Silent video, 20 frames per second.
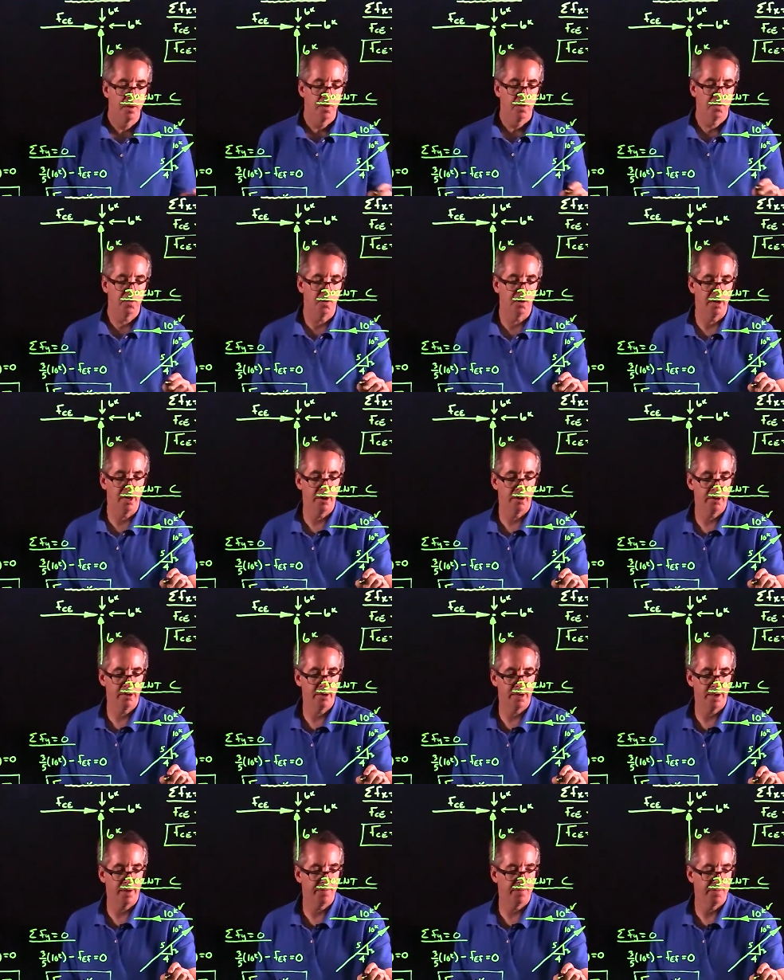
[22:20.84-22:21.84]
so here
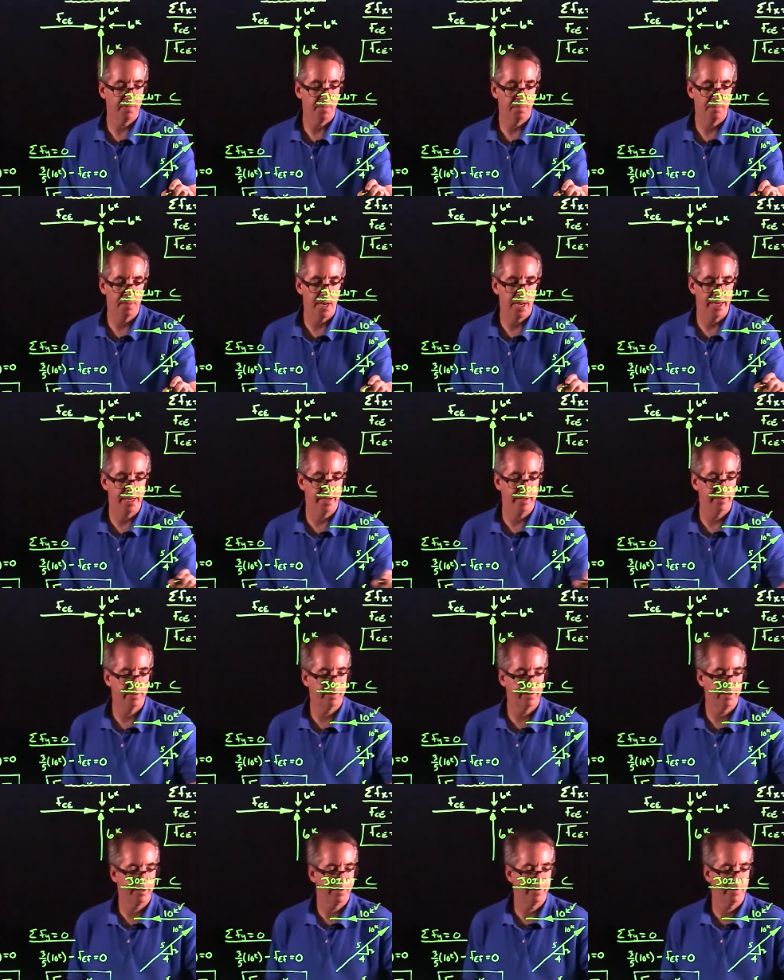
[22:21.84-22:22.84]
you have a minus
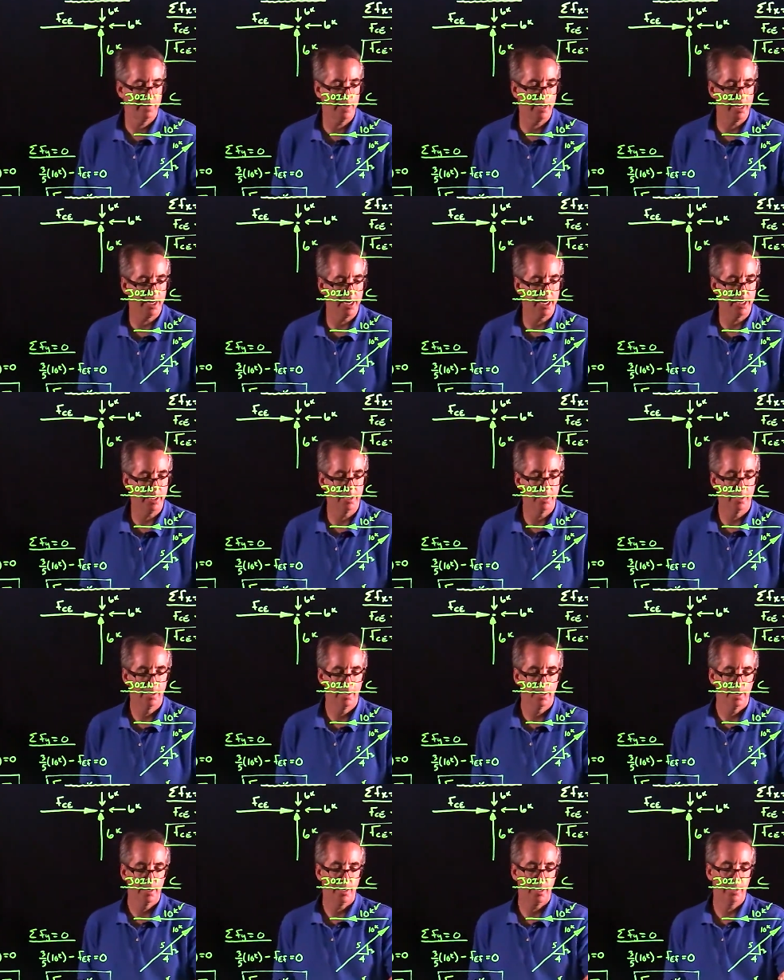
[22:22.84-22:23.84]
16,
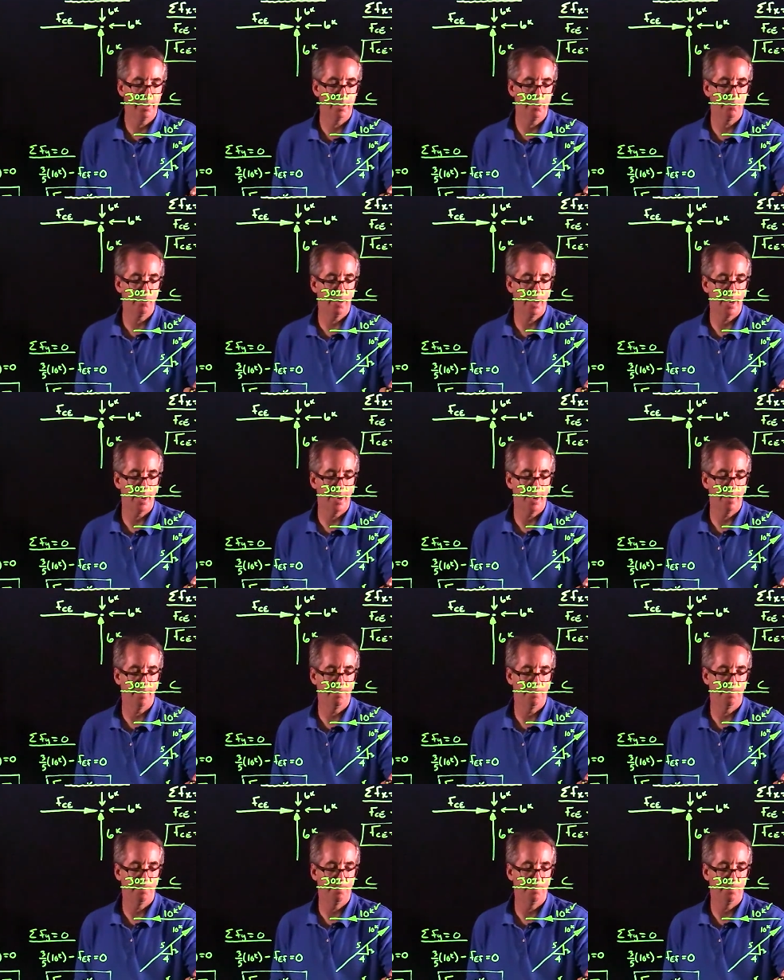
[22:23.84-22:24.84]
and then you
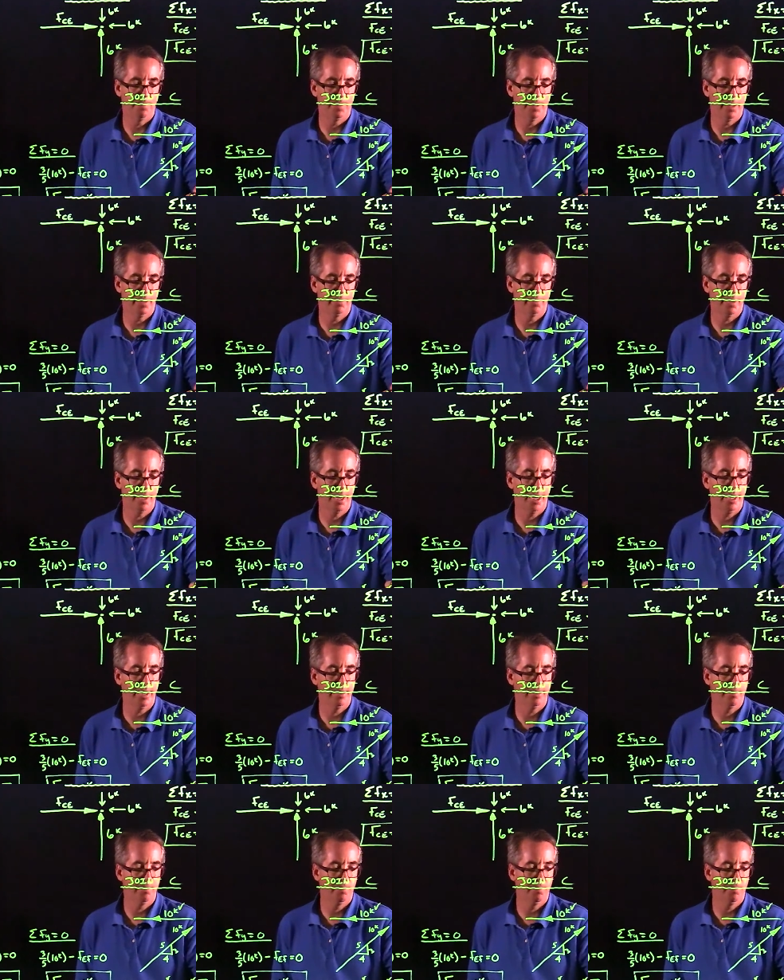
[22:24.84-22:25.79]
have plus 8,